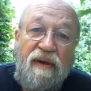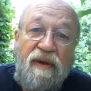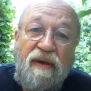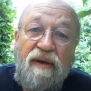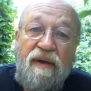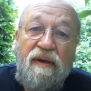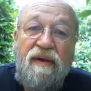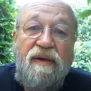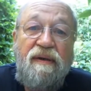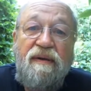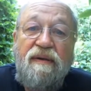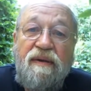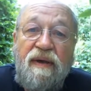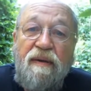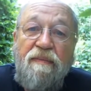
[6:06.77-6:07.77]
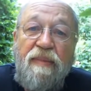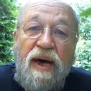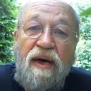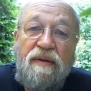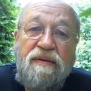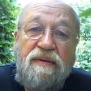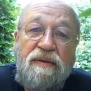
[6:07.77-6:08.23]

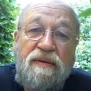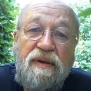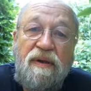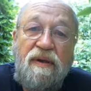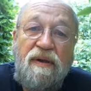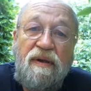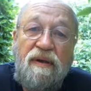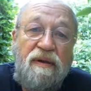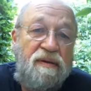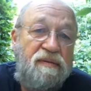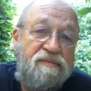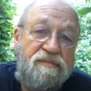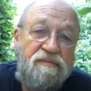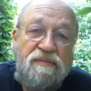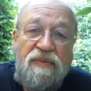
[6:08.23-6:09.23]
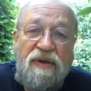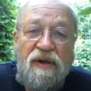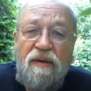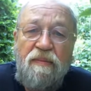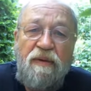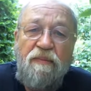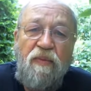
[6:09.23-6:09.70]
about a
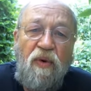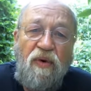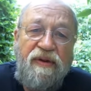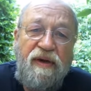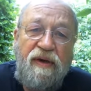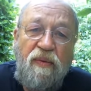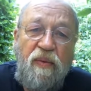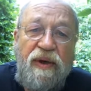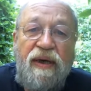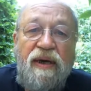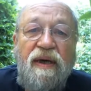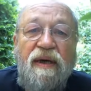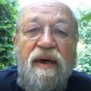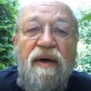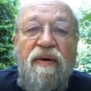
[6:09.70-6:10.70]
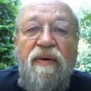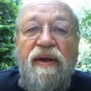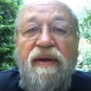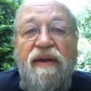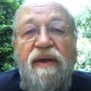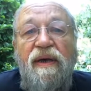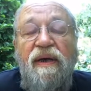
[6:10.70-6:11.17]
little bit more than a week ago
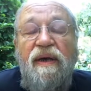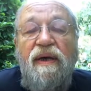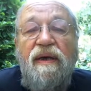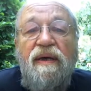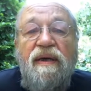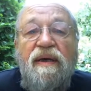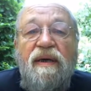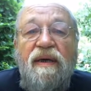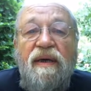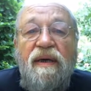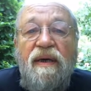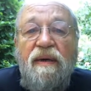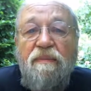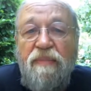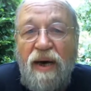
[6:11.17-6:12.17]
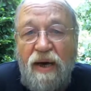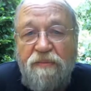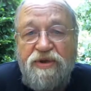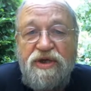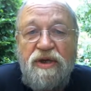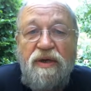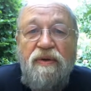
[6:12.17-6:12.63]
at the pipe
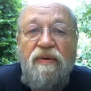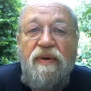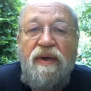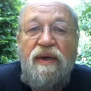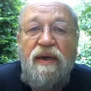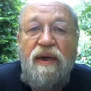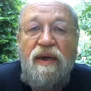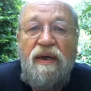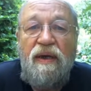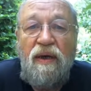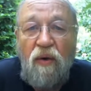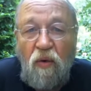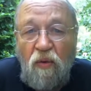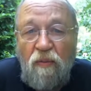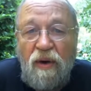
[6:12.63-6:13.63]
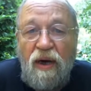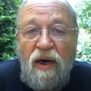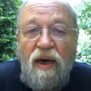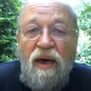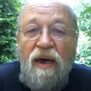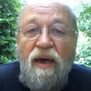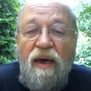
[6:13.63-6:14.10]
show in Lomar.